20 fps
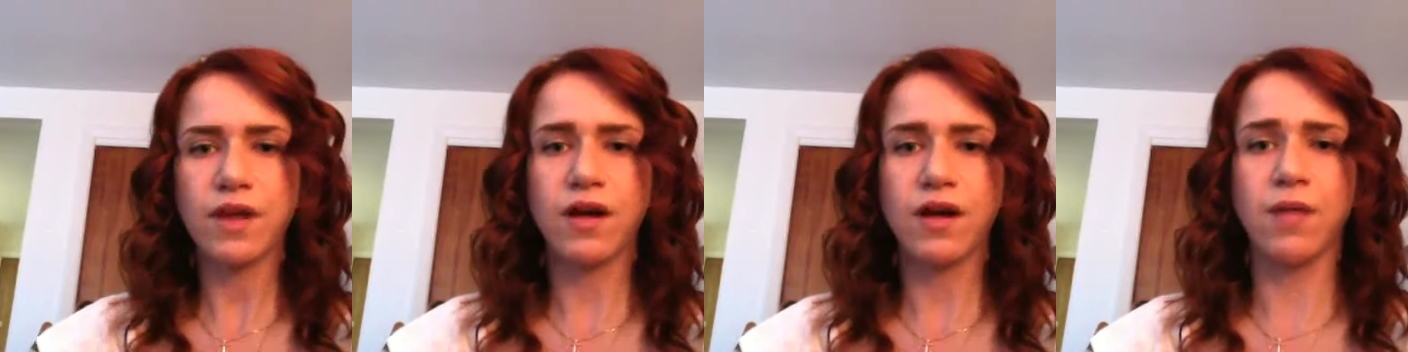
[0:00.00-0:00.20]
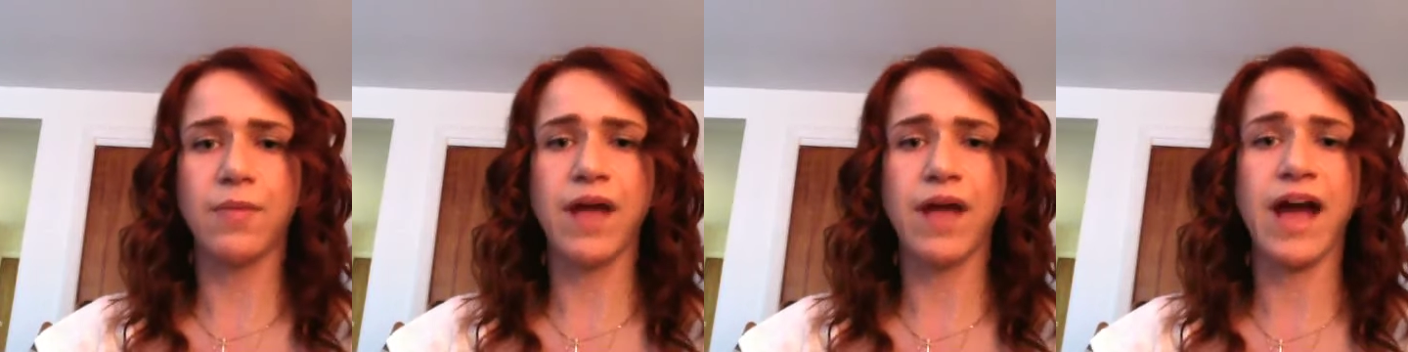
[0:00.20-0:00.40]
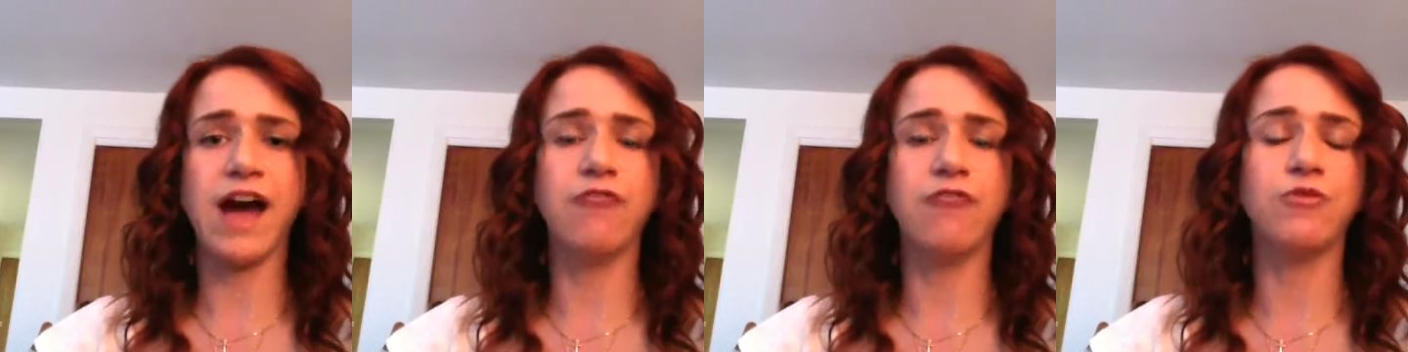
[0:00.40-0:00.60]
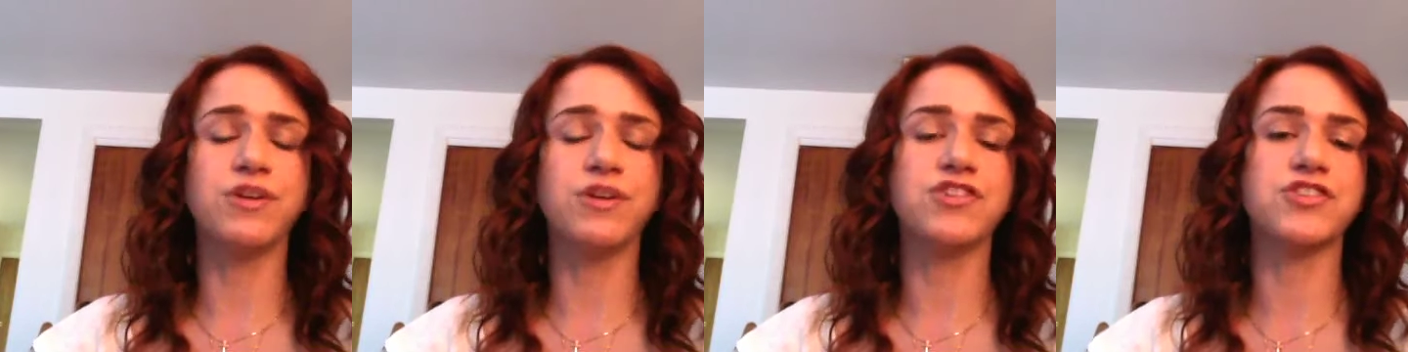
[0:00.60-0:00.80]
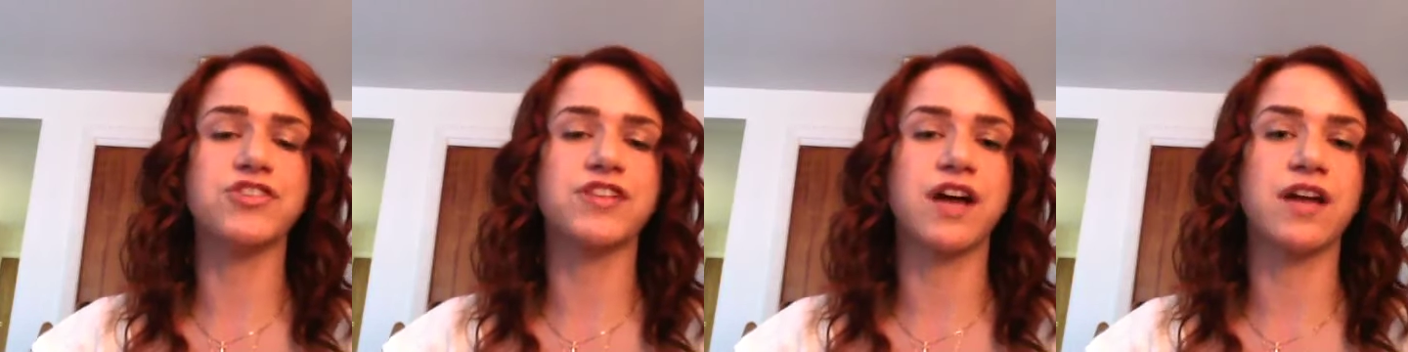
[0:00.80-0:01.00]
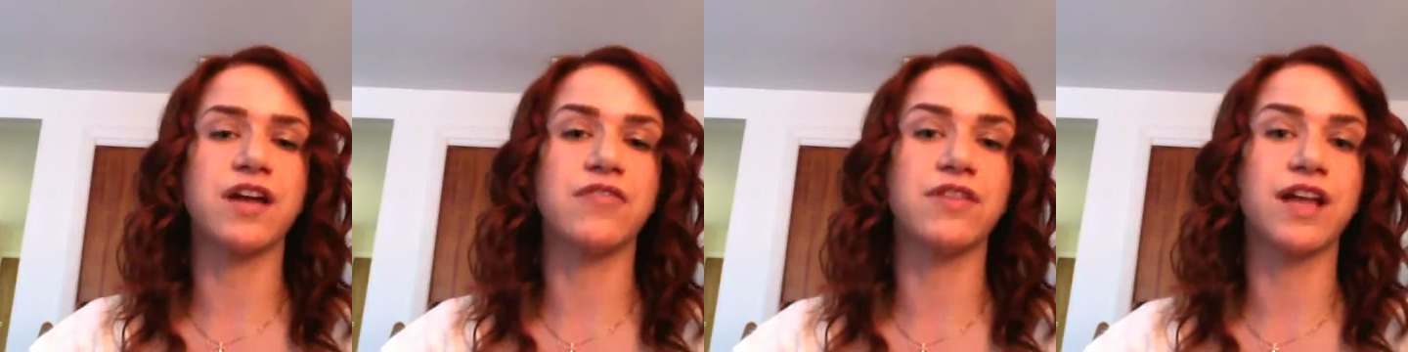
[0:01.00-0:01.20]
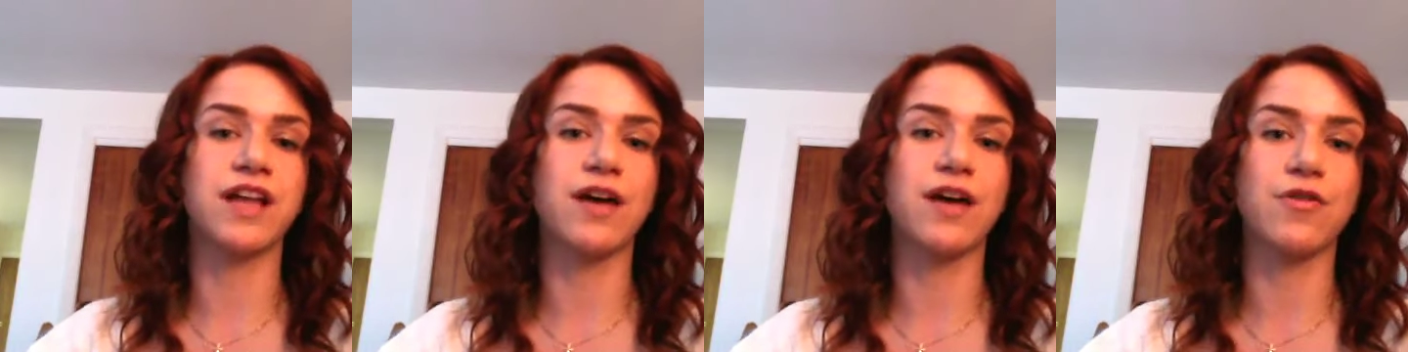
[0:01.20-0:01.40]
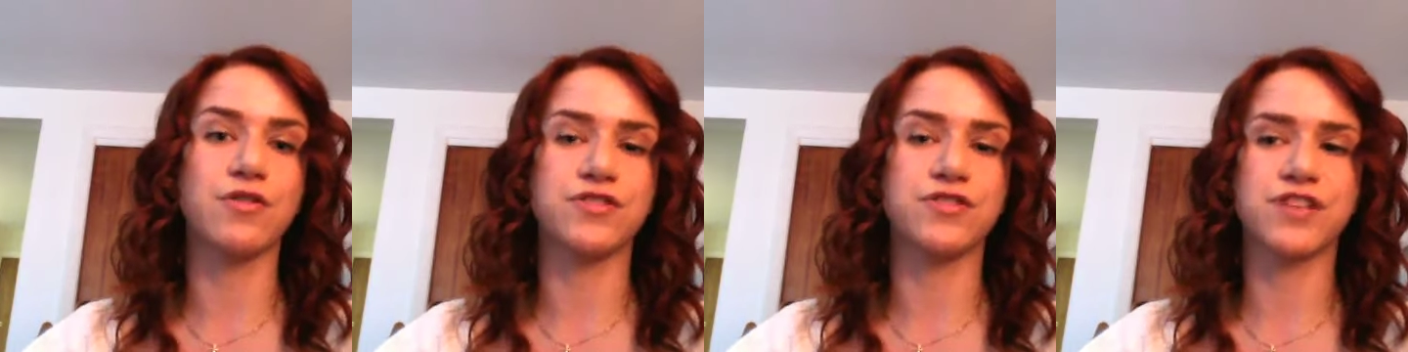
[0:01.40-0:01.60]
have we just kind of
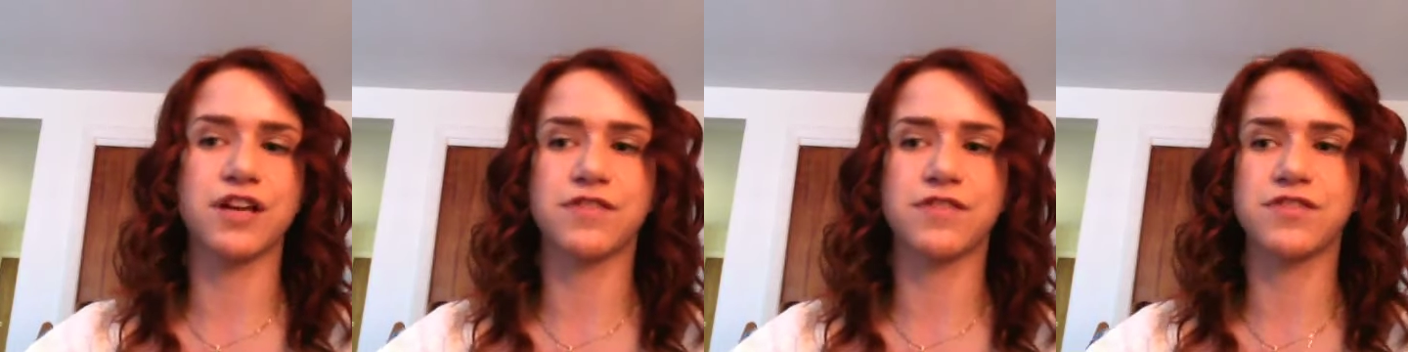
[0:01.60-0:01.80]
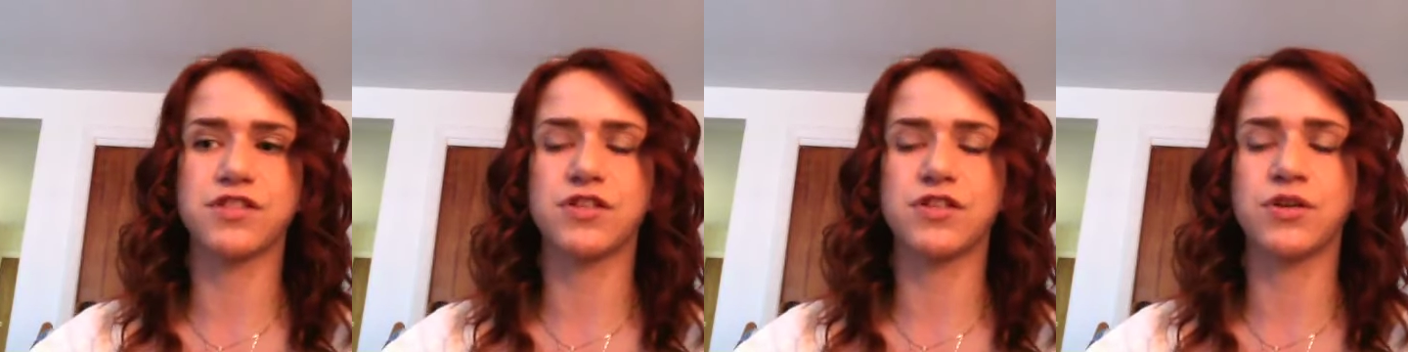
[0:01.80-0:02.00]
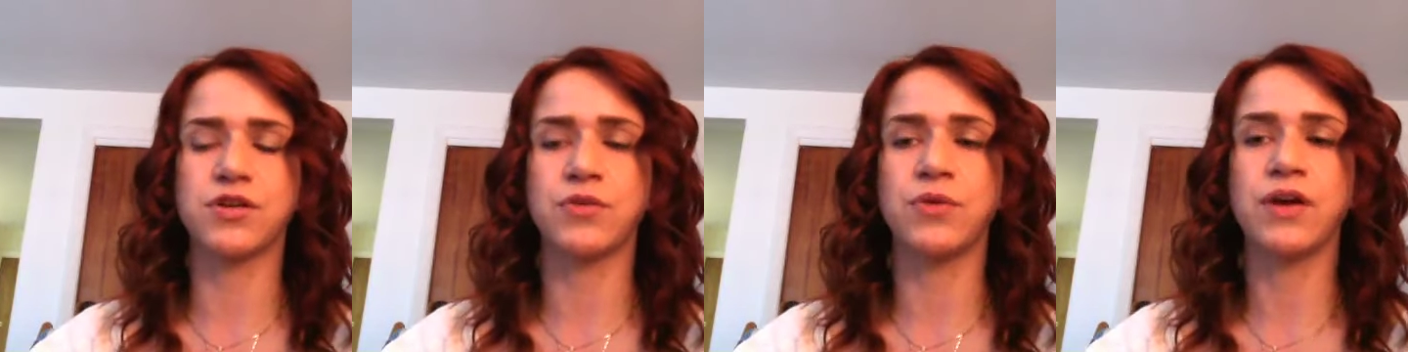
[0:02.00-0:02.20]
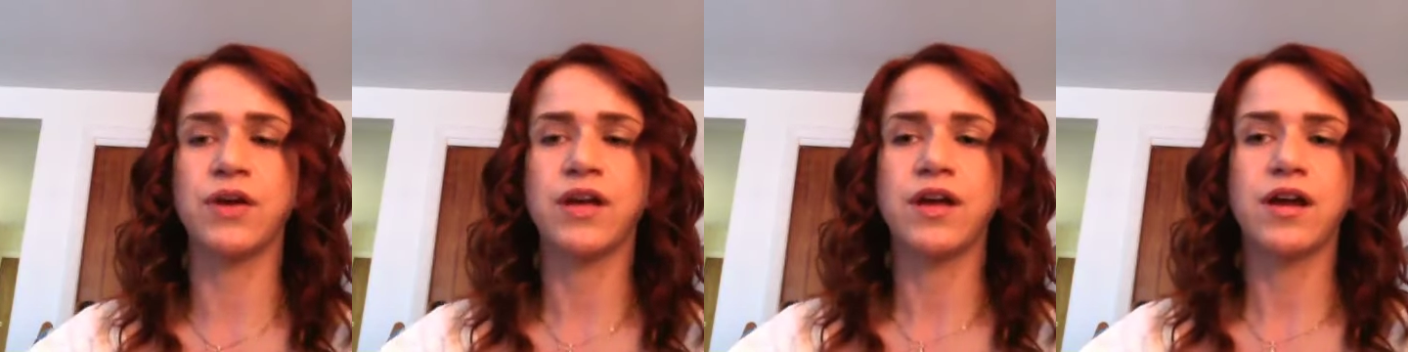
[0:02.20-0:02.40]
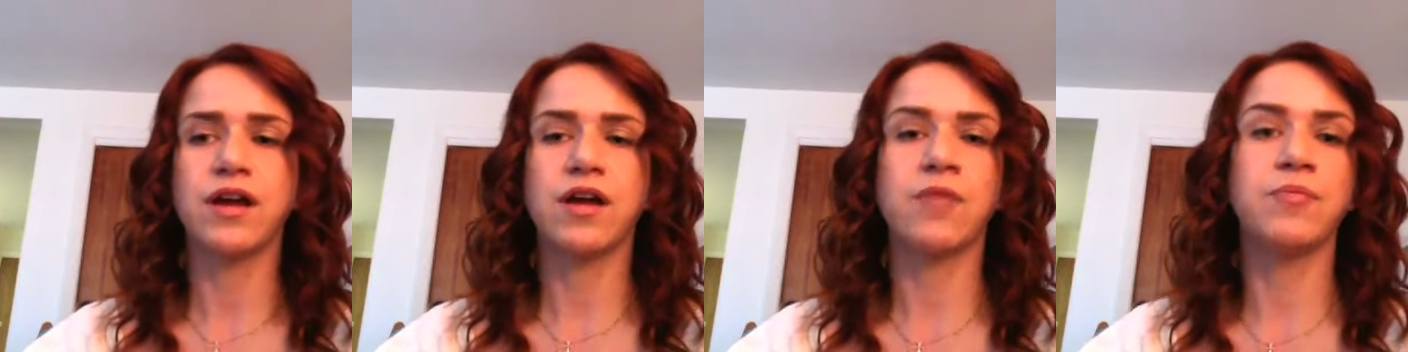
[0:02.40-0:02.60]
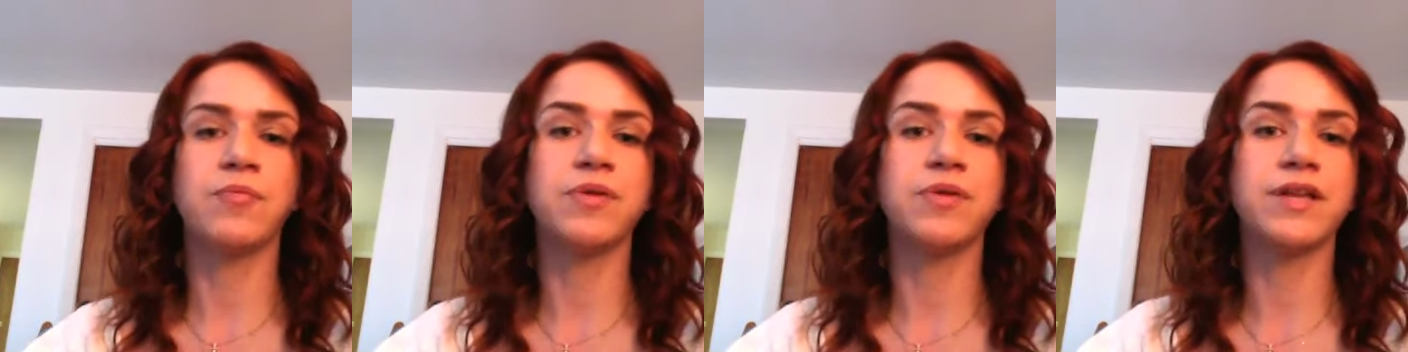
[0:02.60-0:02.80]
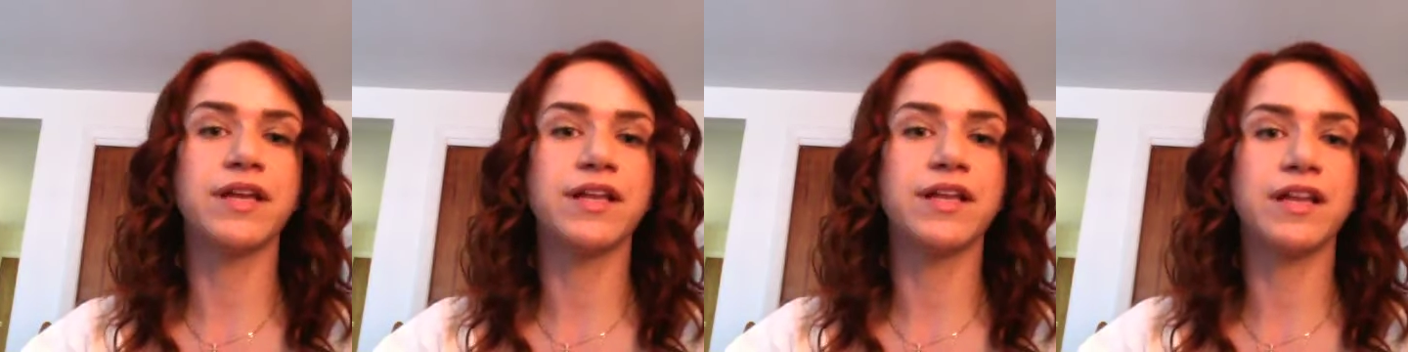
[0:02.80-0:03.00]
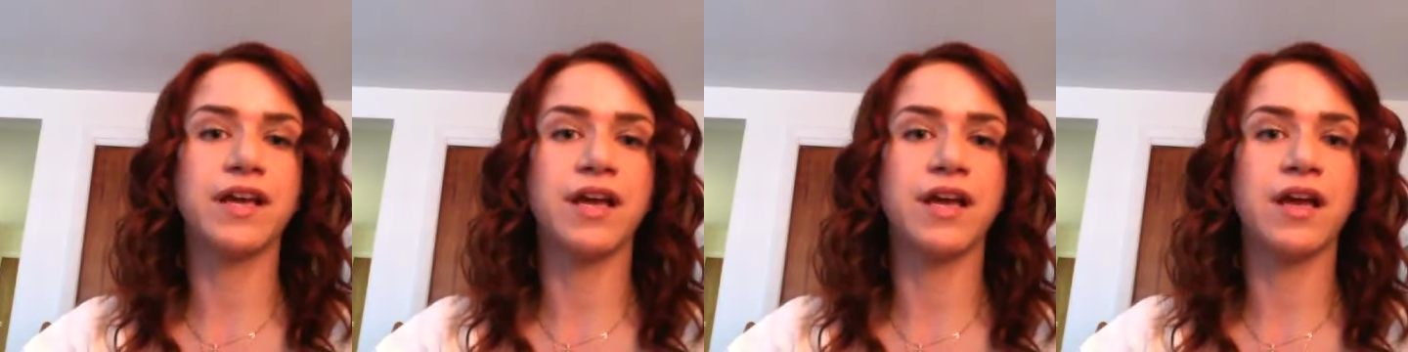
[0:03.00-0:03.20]
allowed ourselves to
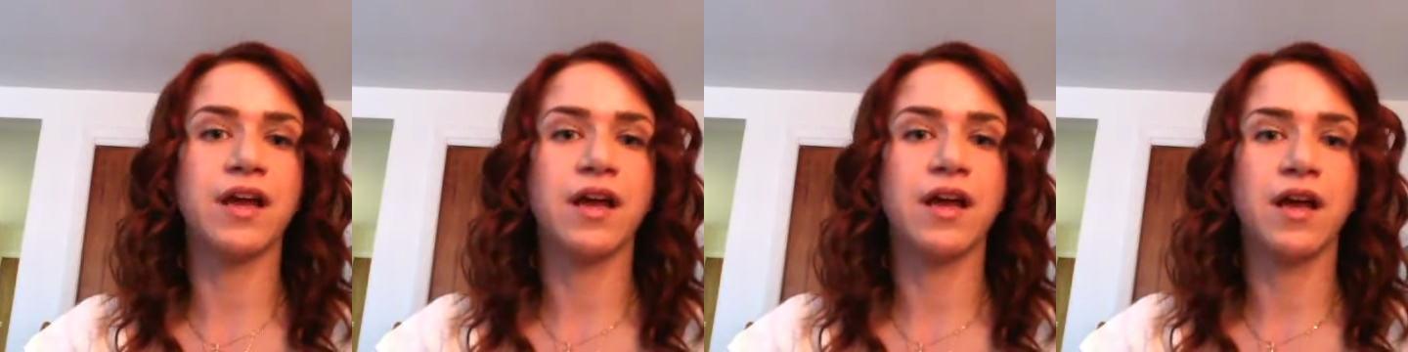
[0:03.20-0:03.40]
completely